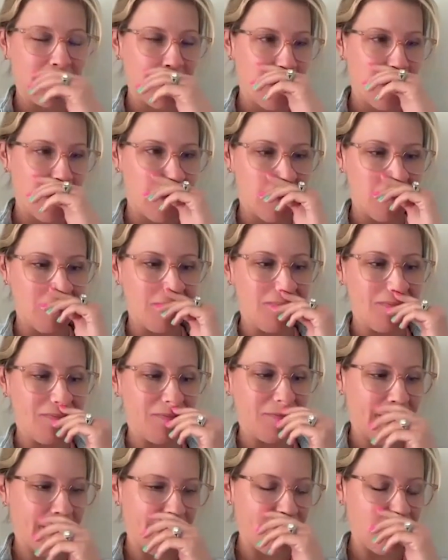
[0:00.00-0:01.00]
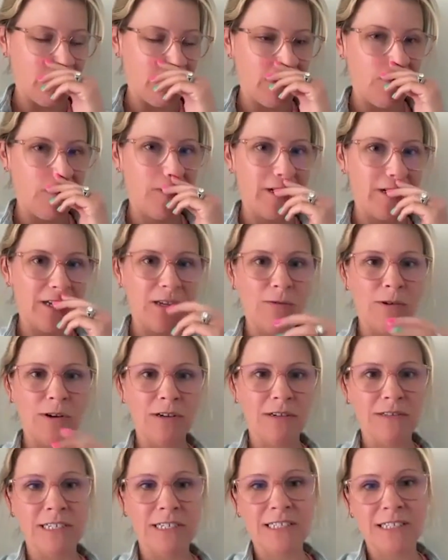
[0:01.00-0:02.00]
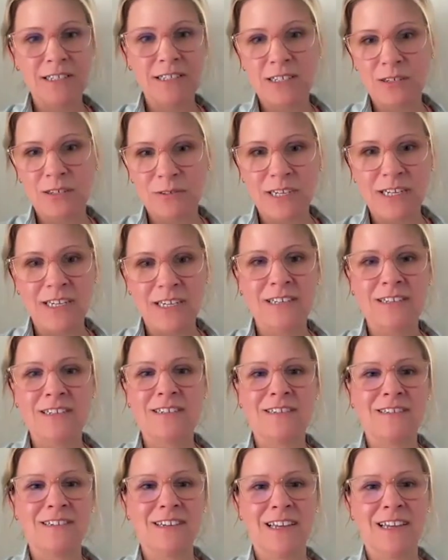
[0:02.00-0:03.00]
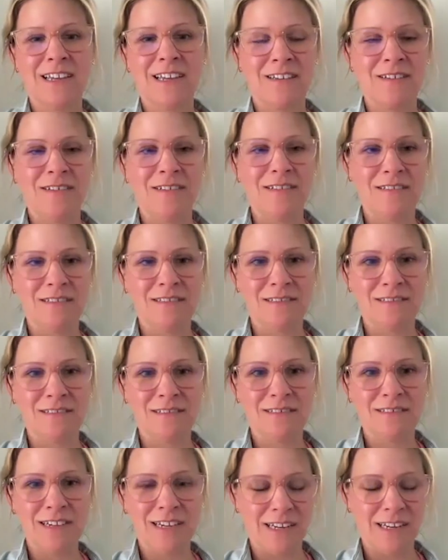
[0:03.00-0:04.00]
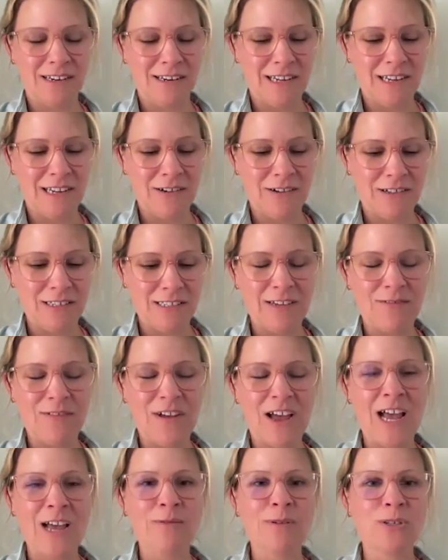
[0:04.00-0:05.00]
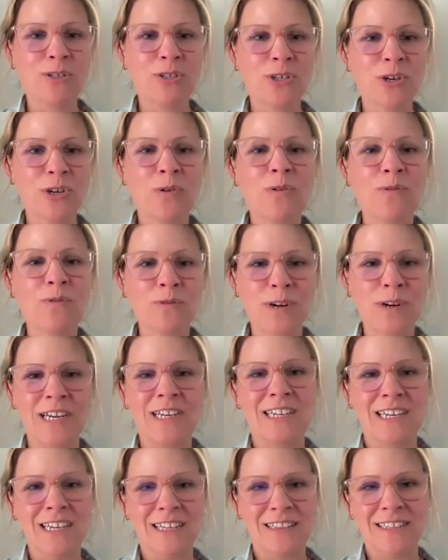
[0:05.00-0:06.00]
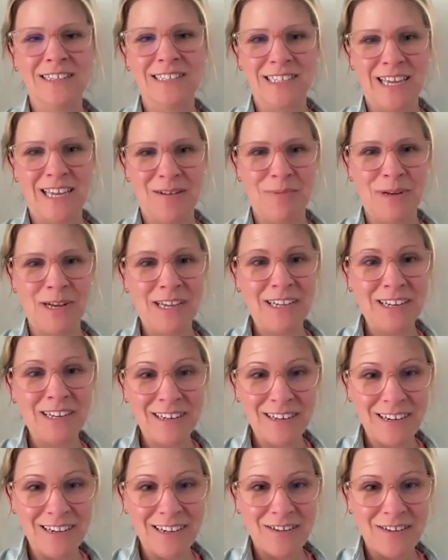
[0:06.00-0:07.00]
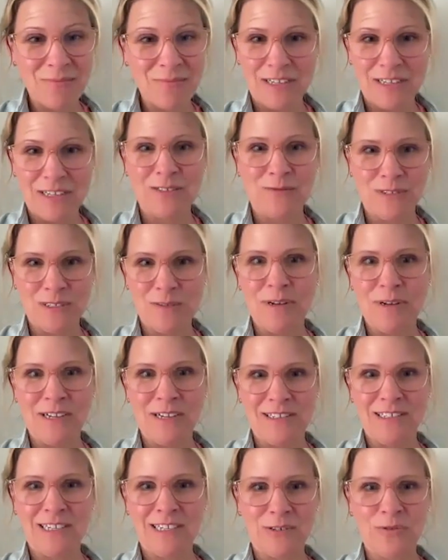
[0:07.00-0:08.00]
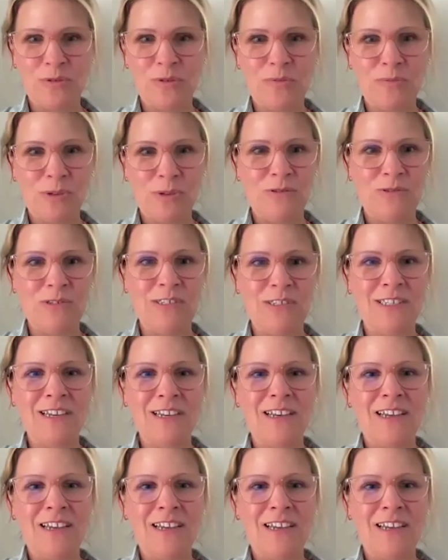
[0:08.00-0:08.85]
I really want you all to listen to it and all this stuff. I was so afraid to hit the send button because it was about sexual abuse.